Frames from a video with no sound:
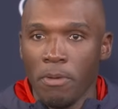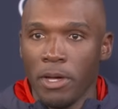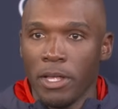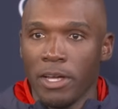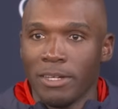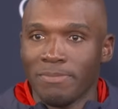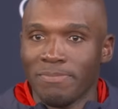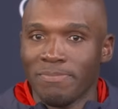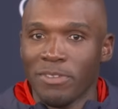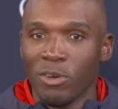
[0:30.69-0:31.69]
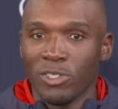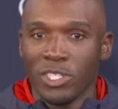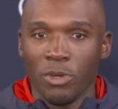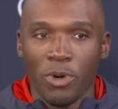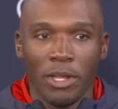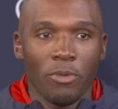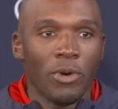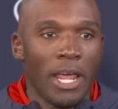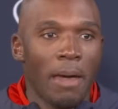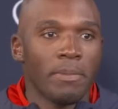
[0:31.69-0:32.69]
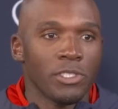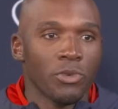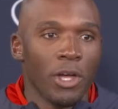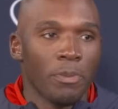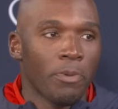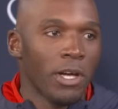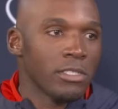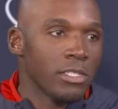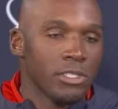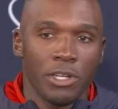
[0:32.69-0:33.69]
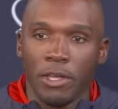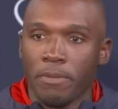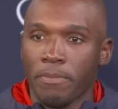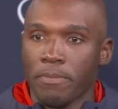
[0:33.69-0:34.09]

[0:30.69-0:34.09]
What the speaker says: But we'll see what happens throughout the process today.